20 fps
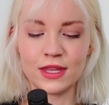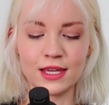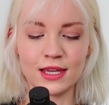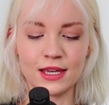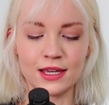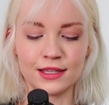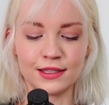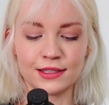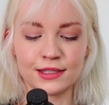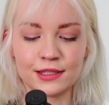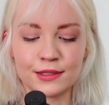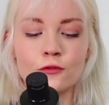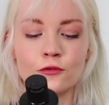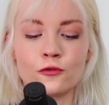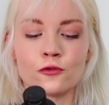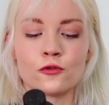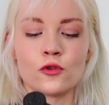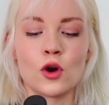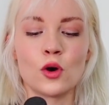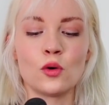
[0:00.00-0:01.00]
this
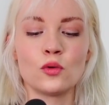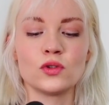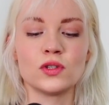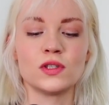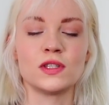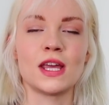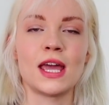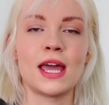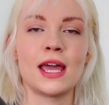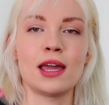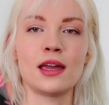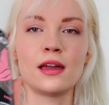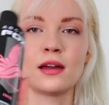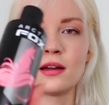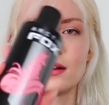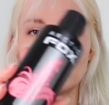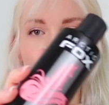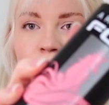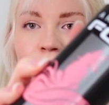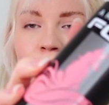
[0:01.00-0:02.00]
Frosé
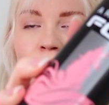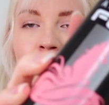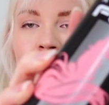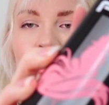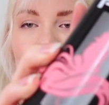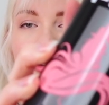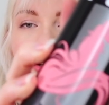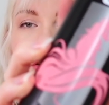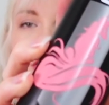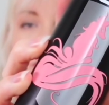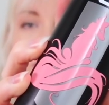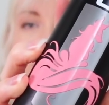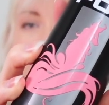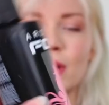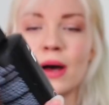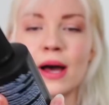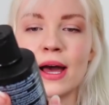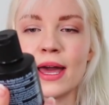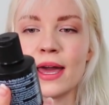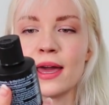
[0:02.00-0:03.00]
color
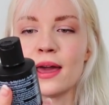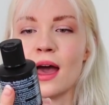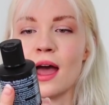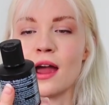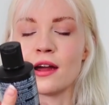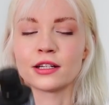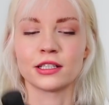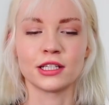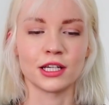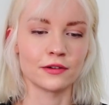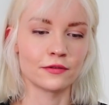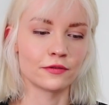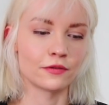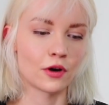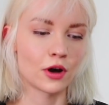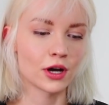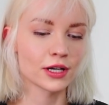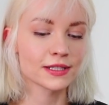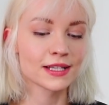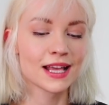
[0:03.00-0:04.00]
by Arctic
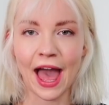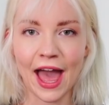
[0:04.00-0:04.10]
Fox.